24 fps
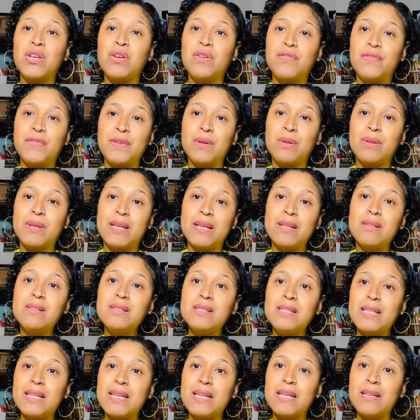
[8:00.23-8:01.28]
you feel
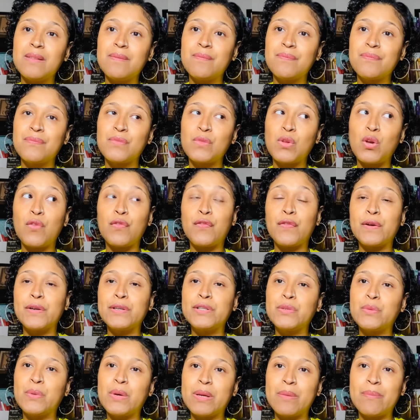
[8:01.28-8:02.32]
guilty for
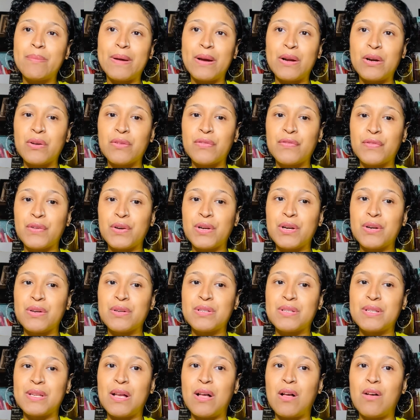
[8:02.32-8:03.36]
doing better for
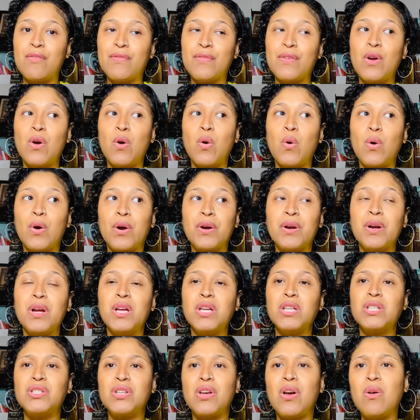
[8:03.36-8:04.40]
yourself, or
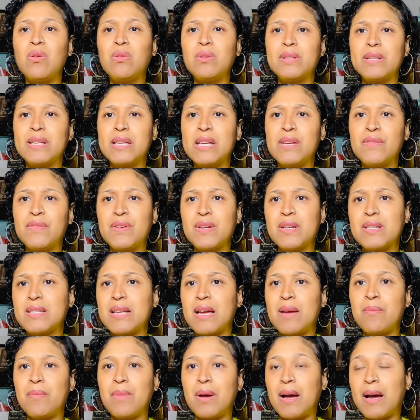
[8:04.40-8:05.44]
don't leave because
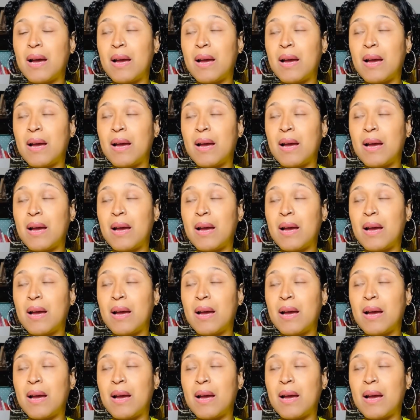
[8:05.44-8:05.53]
I